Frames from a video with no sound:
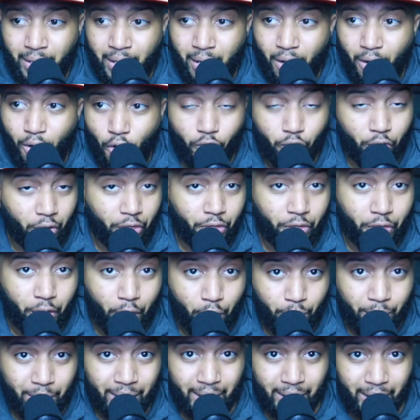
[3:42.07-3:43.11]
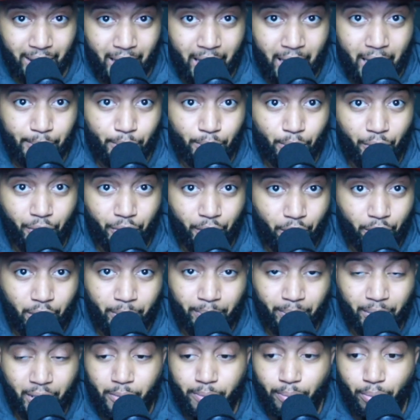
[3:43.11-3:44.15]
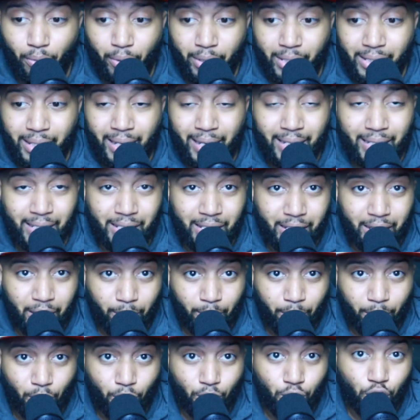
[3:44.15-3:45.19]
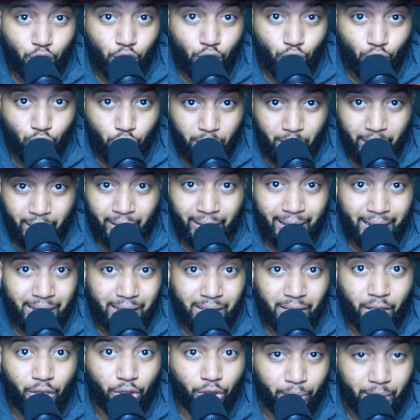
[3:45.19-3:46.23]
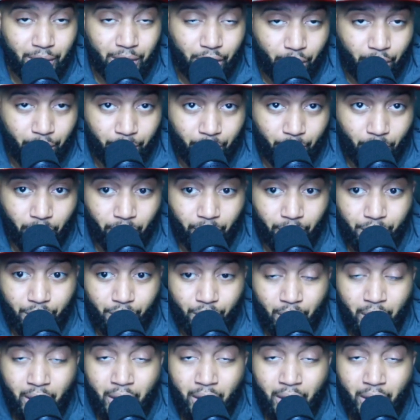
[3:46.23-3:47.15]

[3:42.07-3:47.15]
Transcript: Over 30 games with 30 plus points in zero to and less than three turnovers.